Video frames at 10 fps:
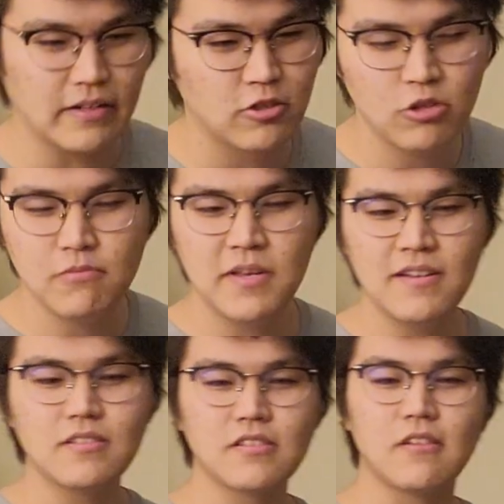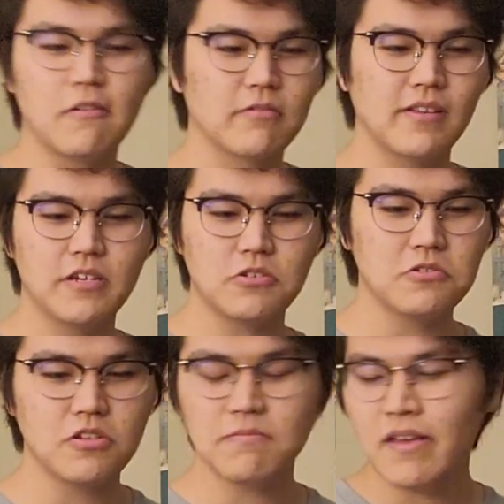2 minutes of
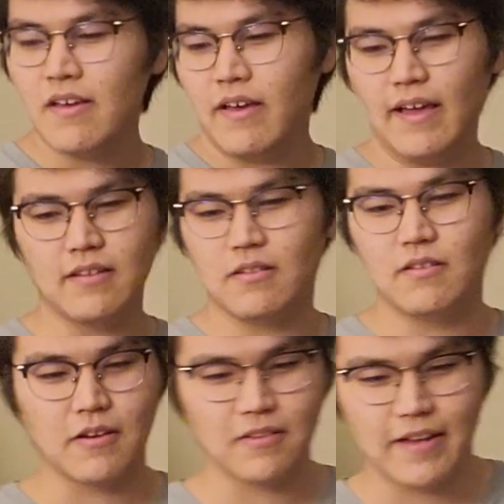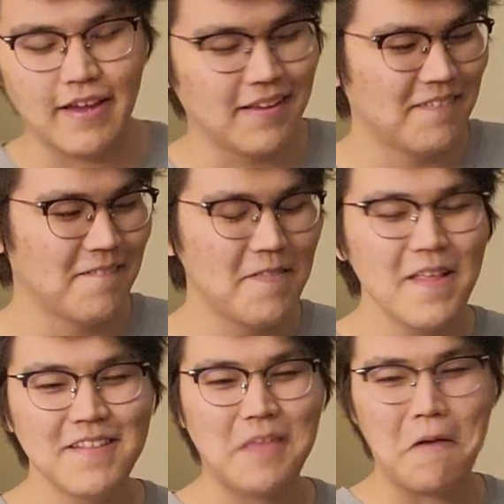relationship, and they're like,
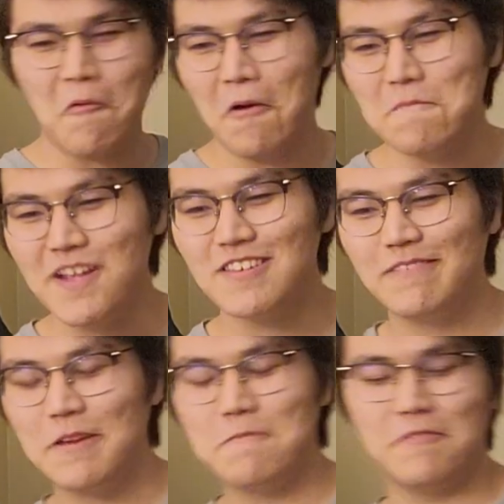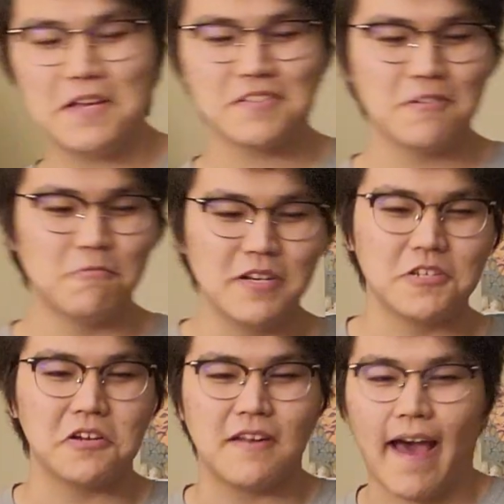they want me to be invested when
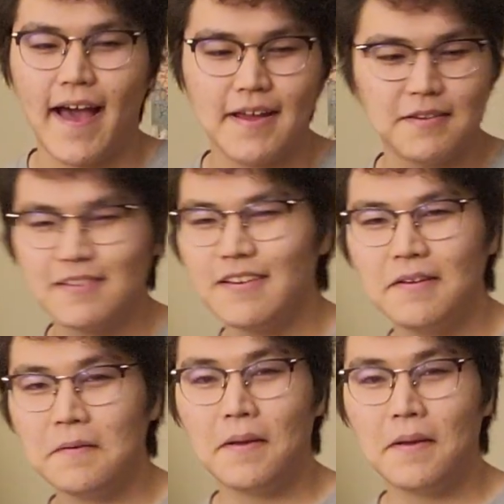she dies?